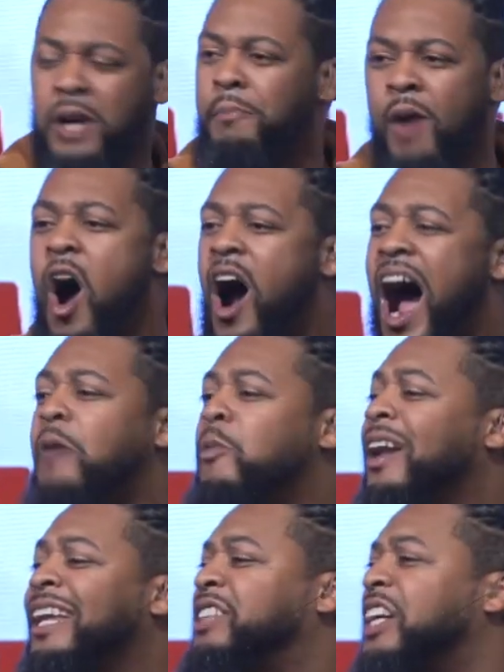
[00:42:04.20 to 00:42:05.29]
more, I'm
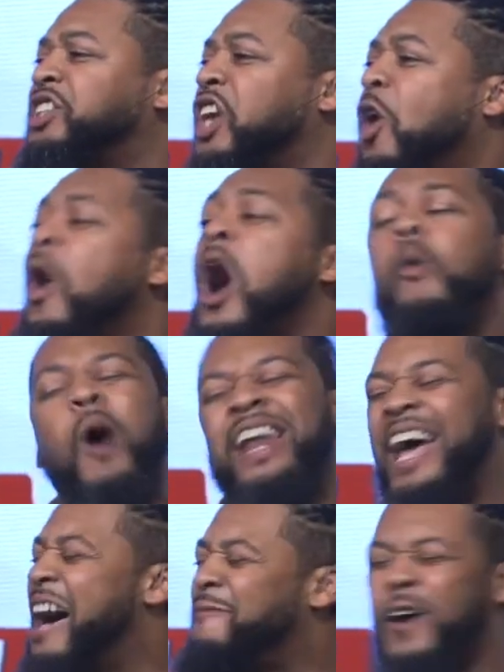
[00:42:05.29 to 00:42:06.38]
willing to do
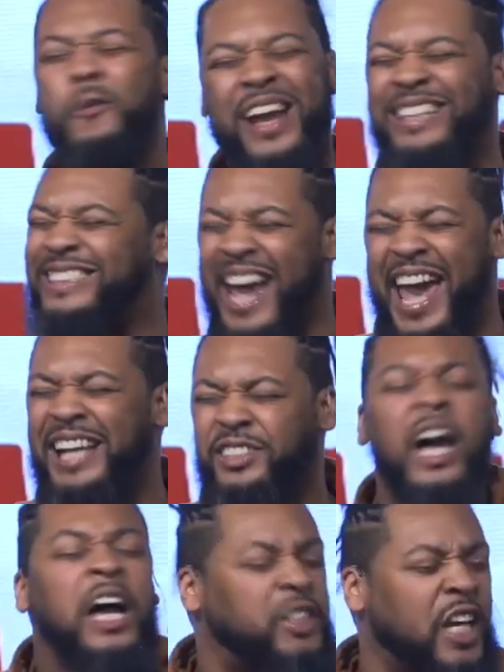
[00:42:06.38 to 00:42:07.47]
whatever it takes
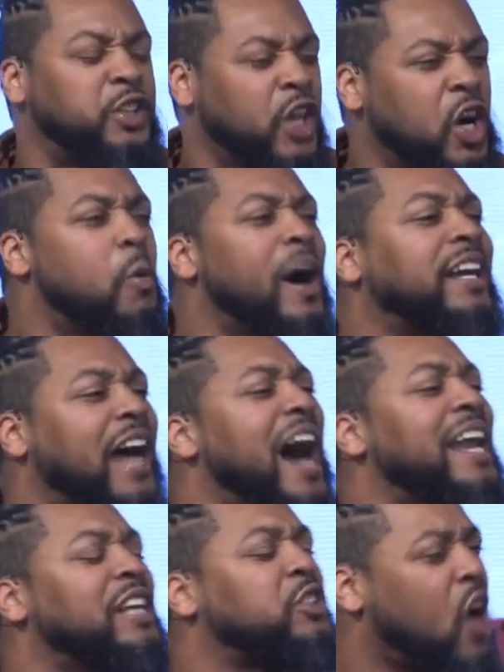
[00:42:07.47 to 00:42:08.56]
to do what God
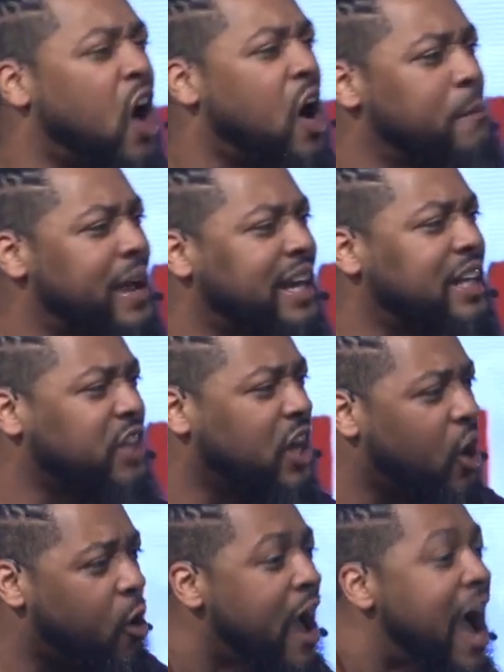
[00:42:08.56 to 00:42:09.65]
has called me to do.
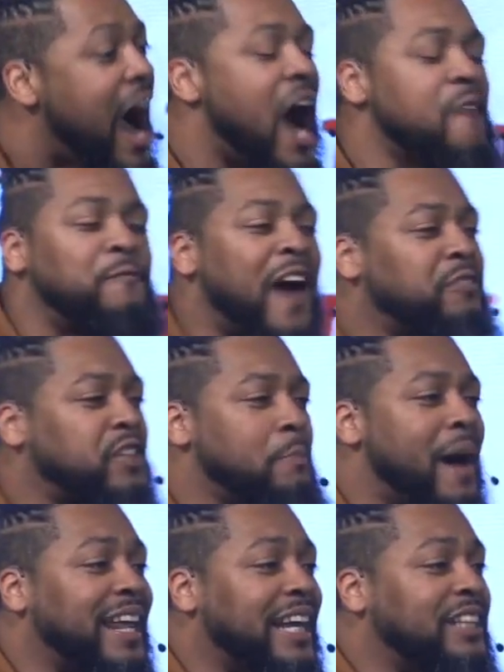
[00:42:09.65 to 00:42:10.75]
High five
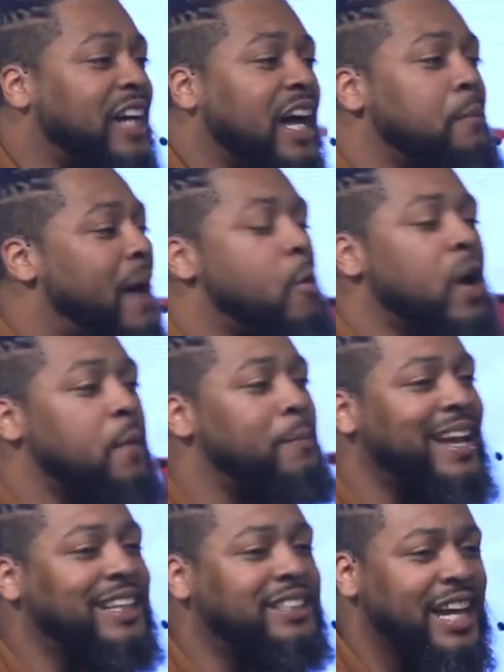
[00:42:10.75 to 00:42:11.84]
somebody and tell them I want to be
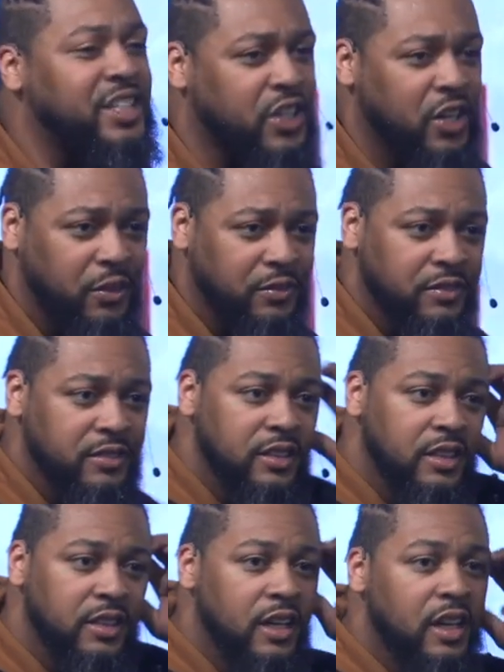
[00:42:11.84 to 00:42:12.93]
intentional.
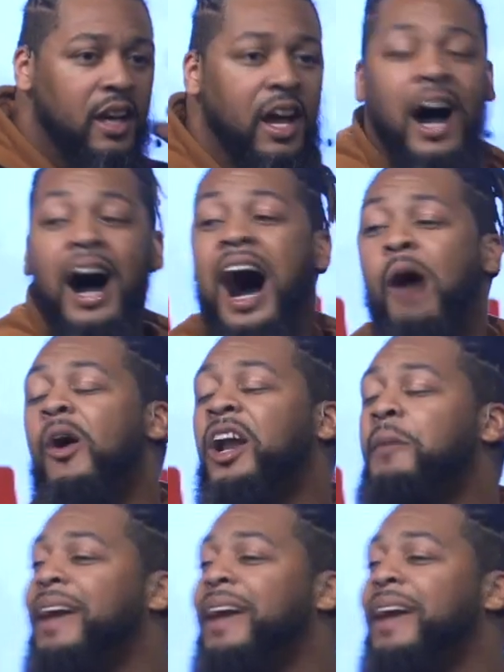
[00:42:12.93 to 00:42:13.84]
I want to be